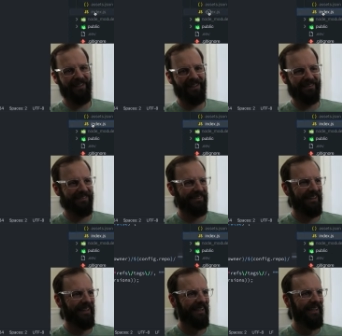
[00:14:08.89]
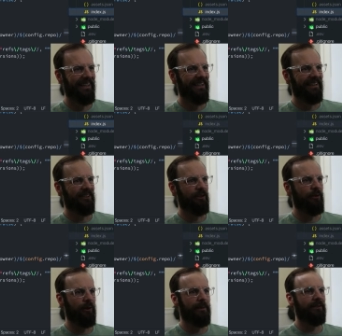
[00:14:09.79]
It's
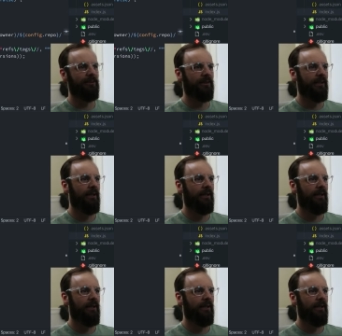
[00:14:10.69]
enormous.